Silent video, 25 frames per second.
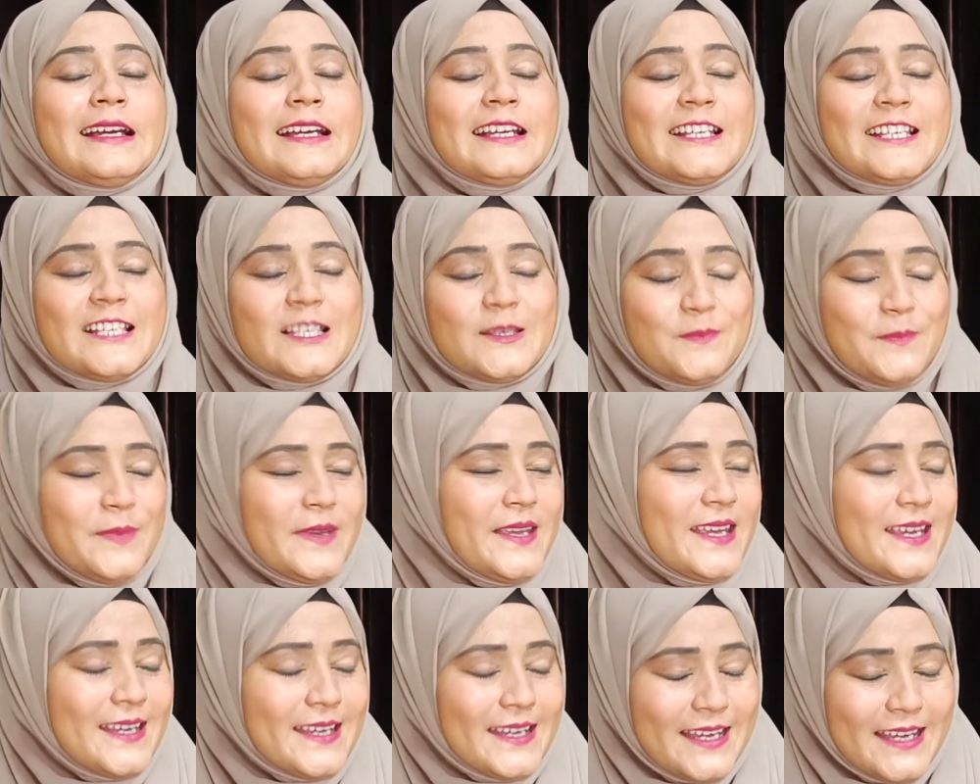
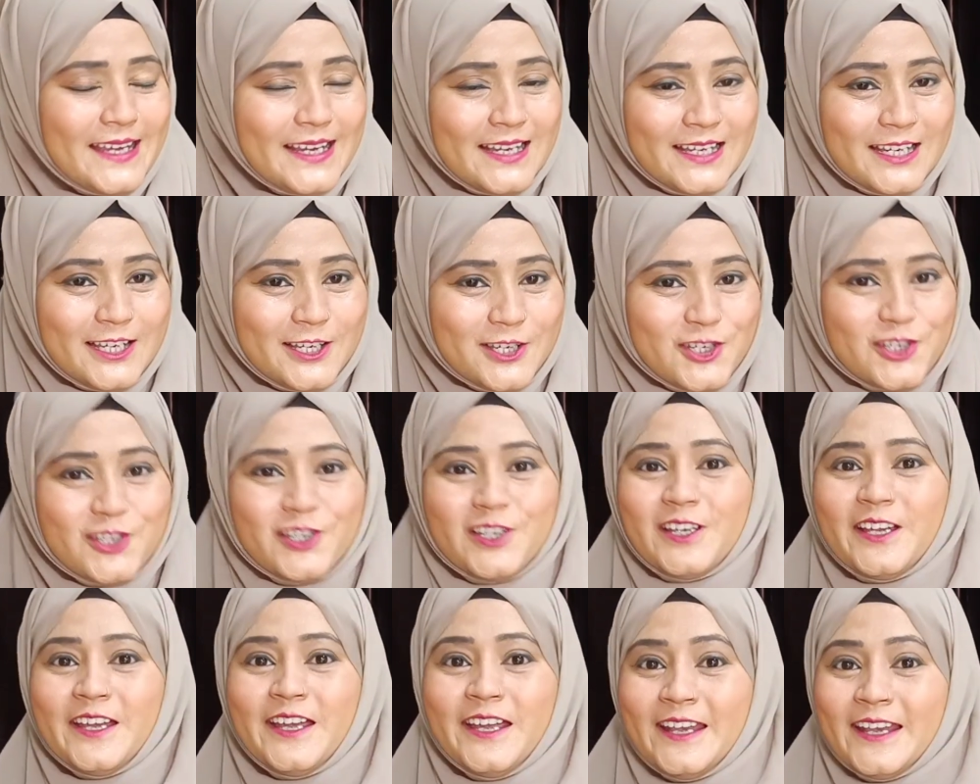speak English
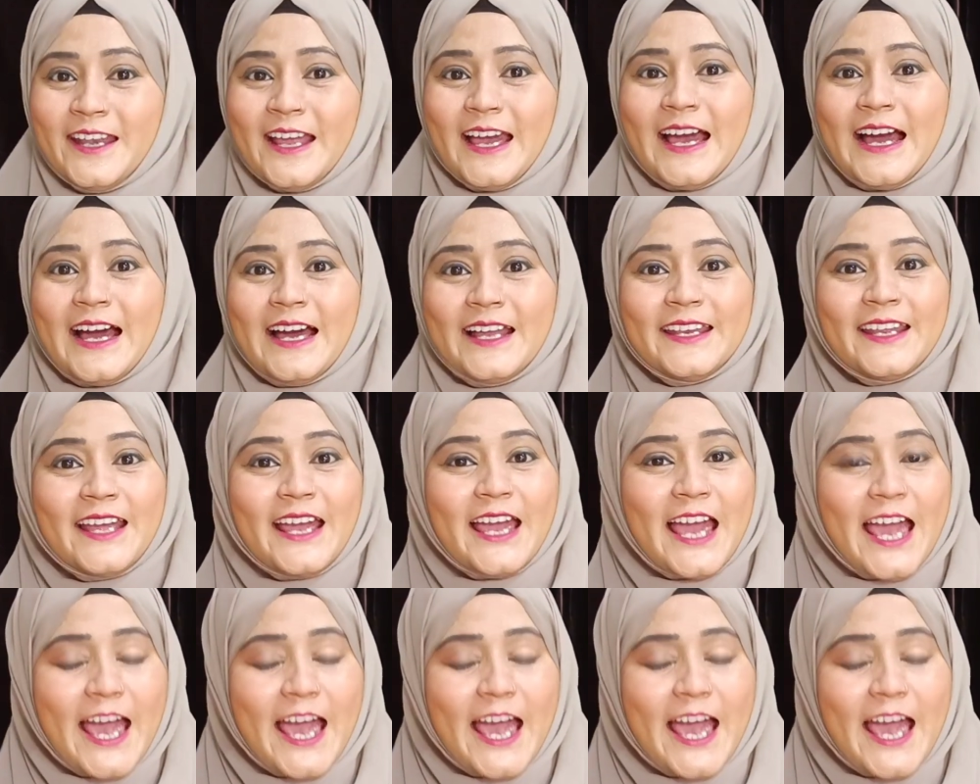in an